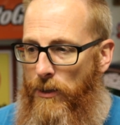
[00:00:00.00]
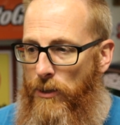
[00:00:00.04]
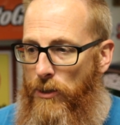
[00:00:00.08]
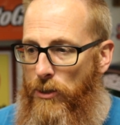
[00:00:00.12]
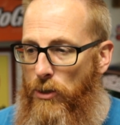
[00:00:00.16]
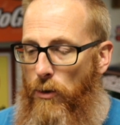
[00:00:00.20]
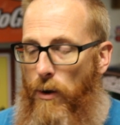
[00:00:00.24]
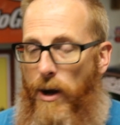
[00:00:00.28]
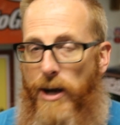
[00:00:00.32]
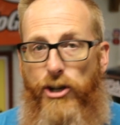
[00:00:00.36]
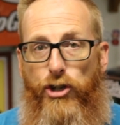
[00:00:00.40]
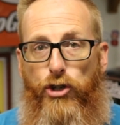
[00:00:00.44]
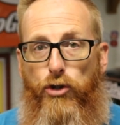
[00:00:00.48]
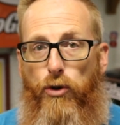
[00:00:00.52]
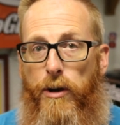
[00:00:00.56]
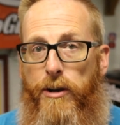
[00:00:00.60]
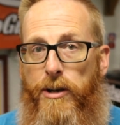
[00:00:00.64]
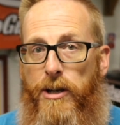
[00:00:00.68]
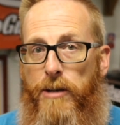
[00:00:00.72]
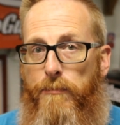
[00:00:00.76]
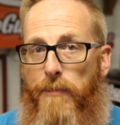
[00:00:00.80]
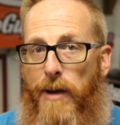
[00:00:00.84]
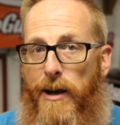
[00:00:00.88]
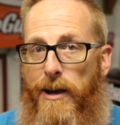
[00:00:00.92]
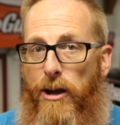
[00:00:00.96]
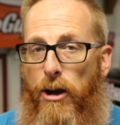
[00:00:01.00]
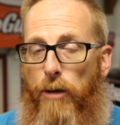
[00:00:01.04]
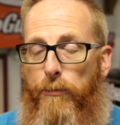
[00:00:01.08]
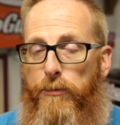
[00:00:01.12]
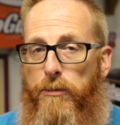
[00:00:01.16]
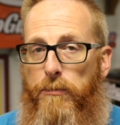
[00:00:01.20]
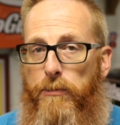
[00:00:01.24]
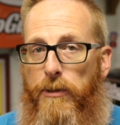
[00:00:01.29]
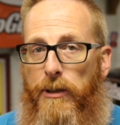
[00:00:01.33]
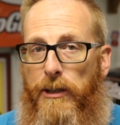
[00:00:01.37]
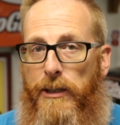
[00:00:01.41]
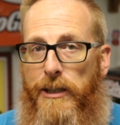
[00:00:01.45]
So I joined him. I
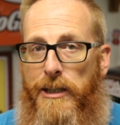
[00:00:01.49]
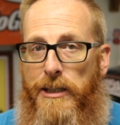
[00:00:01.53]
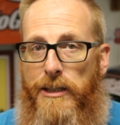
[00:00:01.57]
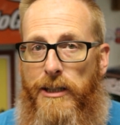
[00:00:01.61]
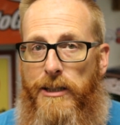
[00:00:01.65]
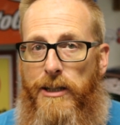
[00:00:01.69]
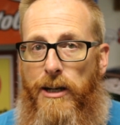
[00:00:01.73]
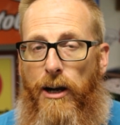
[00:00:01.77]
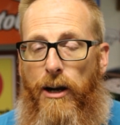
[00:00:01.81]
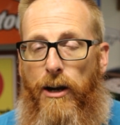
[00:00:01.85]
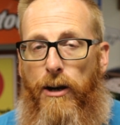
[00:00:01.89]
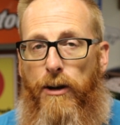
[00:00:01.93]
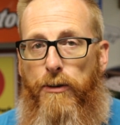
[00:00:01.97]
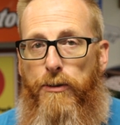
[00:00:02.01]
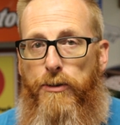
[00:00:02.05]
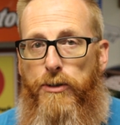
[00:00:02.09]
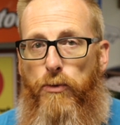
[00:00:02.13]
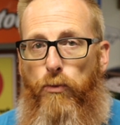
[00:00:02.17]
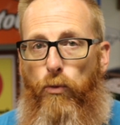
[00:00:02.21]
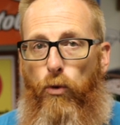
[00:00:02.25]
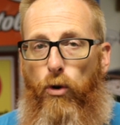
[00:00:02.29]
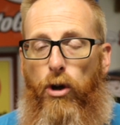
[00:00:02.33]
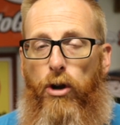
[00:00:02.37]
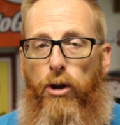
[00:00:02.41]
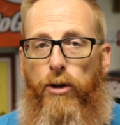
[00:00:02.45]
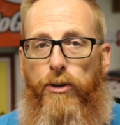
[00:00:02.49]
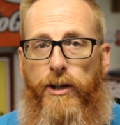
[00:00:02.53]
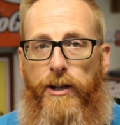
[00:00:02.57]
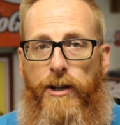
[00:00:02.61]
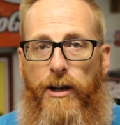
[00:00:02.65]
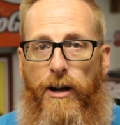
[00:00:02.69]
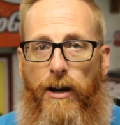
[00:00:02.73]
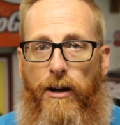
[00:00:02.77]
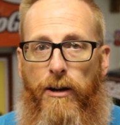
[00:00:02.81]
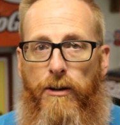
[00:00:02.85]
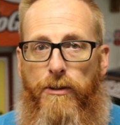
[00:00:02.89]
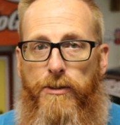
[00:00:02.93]
helped him clean the cars and work on the
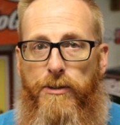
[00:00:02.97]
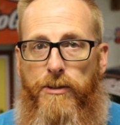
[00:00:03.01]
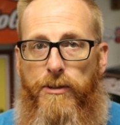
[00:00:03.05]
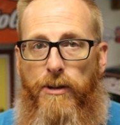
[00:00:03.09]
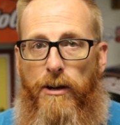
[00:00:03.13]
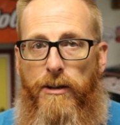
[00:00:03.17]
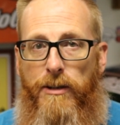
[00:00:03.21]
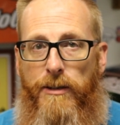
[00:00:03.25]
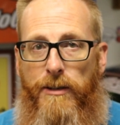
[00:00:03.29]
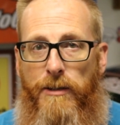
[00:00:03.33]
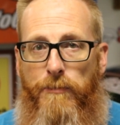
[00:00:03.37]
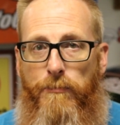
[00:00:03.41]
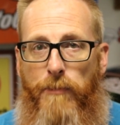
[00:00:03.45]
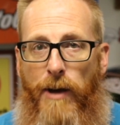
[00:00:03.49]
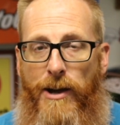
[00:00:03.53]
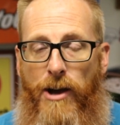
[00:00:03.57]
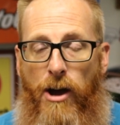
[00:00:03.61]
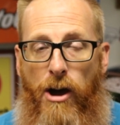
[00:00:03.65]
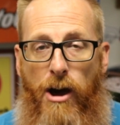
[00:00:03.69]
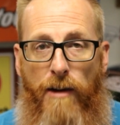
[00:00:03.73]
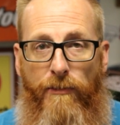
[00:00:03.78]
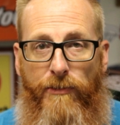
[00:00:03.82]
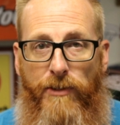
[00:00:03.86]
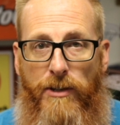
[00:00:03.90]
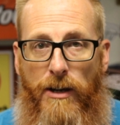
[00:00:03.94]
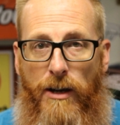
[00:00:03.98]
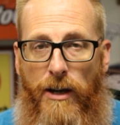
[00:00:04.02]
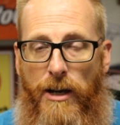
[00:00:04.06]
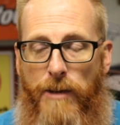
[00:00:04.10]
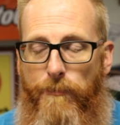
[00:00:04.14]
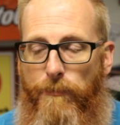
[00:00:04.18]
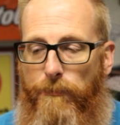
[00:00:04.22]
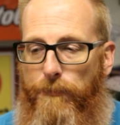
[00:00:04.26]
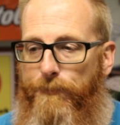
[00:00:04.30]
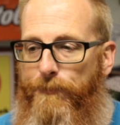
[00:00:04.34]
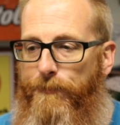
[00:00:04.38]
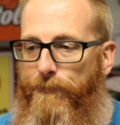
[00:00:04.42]
cars in my off
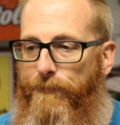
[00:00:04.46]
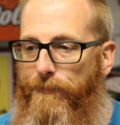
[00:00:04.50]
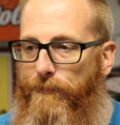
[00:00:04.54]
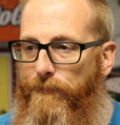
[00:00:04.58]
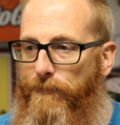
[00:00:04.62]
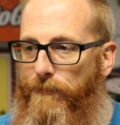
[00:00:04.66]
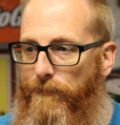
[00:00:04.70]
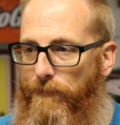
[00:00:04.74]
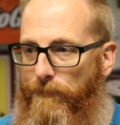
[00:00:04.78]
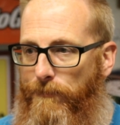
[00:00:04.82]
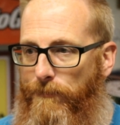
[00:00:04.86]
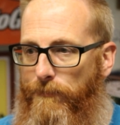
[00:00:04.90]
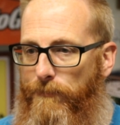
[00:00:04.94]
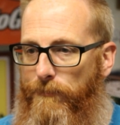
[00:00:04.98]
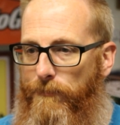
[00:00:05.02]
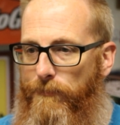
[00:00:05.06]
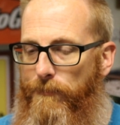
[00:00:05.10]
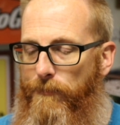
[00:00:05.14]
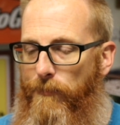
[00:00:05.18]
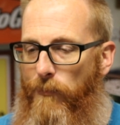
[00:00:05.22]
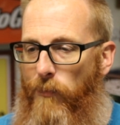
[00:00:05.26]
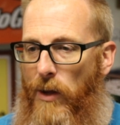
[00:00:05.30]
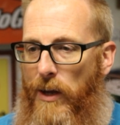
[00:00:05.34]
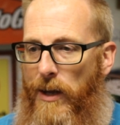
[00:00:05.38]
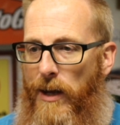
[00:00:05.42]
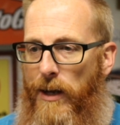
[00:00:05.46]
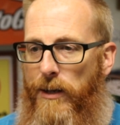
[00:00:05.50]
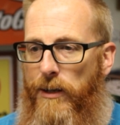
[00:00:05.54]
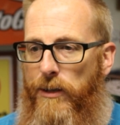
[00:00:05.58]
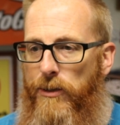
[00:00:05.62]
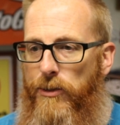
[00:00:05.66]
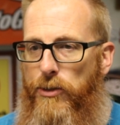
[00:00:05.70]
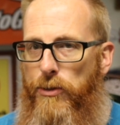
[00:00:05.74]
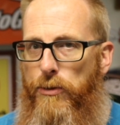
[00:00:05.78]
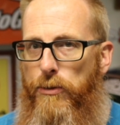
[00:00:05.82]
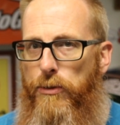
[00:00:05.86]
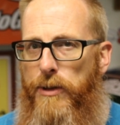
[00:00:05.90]
time. And
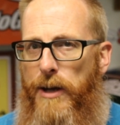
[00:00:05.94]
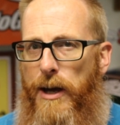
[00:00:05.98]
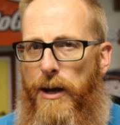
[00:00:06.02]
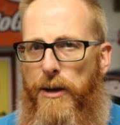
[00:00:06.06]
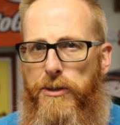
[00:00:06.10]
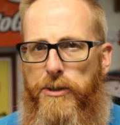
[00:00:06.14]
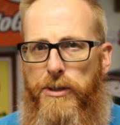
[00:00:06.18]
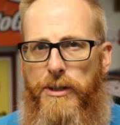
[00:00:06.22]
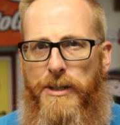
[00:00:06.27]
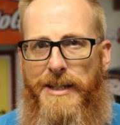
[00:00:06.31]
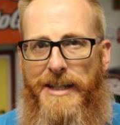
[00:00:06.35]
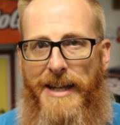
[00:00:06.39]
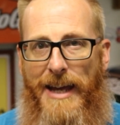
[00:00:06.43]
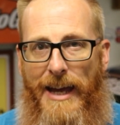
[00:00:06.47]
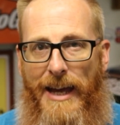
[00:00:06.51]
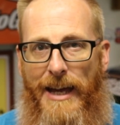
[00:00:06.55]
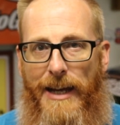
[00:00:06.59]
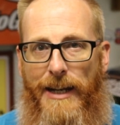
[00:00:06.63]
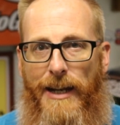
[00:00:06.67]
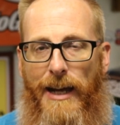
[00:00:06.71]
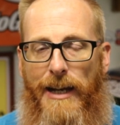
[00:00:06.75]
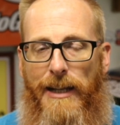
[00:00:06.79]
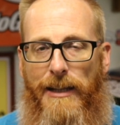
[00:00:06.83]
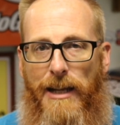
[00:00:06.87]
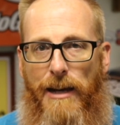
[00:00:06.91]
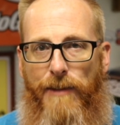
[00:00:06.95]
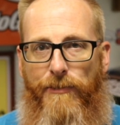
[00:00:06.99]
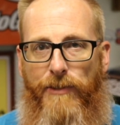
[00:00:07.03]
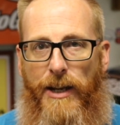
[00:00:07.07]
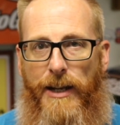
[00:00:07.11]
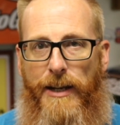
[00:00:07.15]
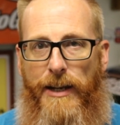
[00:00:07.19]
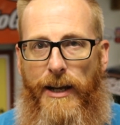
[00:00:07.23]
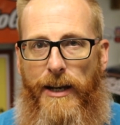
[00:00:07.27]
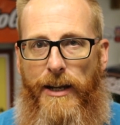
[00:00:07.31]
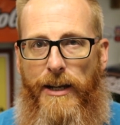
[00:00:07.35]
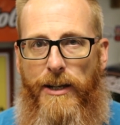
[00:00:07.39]
in two thousand ten, I left
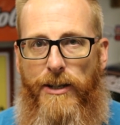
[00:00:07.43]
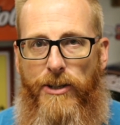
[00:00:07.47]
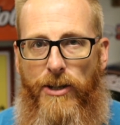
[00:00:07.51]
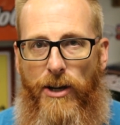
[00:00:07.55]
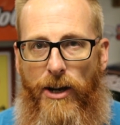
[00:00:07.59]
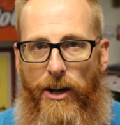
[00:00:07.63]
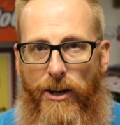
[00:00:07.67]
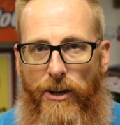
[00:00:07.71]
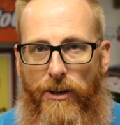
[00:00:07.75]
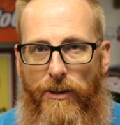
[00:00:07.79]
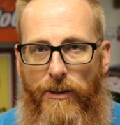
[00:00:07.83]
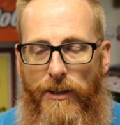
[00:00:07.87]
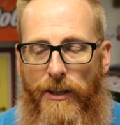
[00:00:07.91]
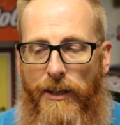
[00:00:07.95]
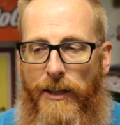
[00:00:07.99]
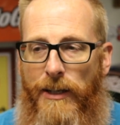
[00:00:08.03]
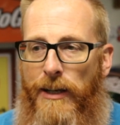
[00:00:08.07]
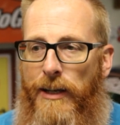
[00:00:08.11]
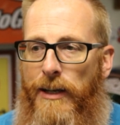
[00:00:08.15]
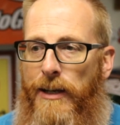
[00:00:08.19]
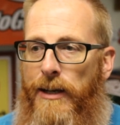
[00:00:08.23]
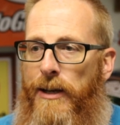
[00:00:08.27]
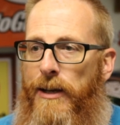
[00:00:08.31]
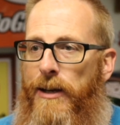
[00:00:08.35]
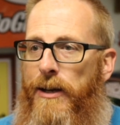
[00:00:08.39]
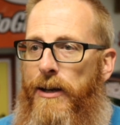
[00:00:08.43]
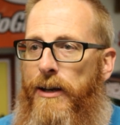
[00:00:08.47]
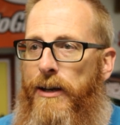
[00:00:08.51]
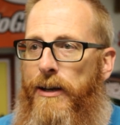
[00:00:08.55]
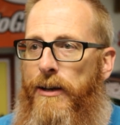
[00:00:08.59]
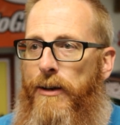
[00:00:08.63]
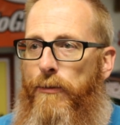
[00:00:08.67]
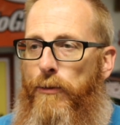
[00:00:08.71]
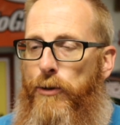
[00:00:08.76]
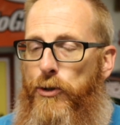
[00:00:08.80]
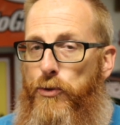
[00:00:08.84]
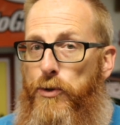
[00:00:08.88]
Canadian Tire,
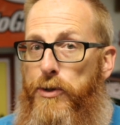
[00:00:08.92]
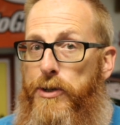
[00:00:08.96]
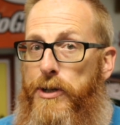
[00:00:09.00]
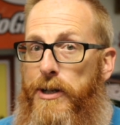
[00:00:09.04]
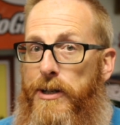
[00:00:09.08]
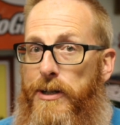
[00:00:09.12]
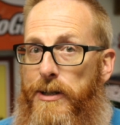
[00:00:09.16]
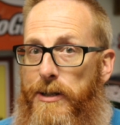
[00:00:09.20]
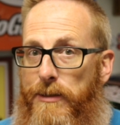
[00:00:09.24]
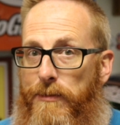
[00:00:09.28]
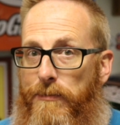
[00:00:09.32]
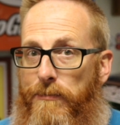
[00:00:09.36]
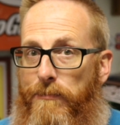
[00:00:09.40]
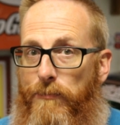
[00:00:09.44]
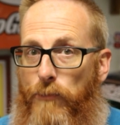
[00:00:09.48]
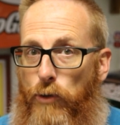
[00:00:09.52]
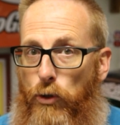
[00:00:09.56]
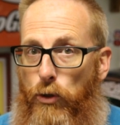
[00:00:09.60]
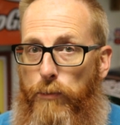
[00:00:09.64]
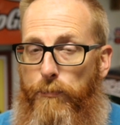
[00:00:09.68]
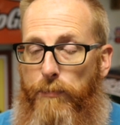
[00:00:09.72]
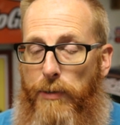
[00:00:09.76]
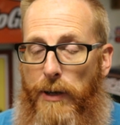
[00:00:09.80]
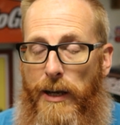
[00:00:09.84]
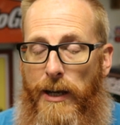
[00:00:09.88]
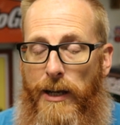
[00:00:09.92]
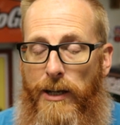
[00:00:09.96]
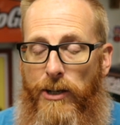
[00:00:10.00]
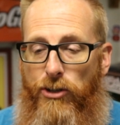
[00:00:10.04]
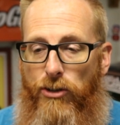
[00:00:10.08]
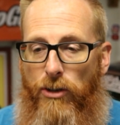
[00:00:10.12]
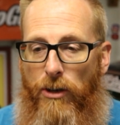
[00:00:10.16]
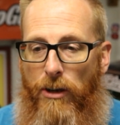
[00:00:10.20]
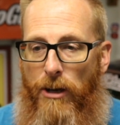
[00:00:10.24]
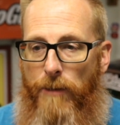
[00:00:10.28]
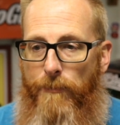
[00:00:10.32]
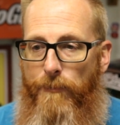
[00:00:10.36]
which was a good paying
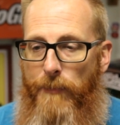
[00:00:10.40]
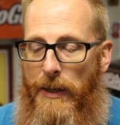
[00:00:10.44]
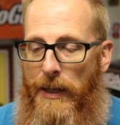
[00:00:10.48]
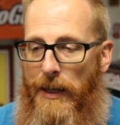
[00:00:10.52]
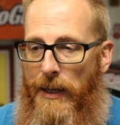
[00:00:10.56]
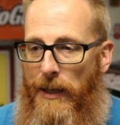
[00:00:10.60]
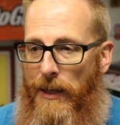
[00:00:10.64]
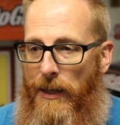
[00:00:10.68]
job,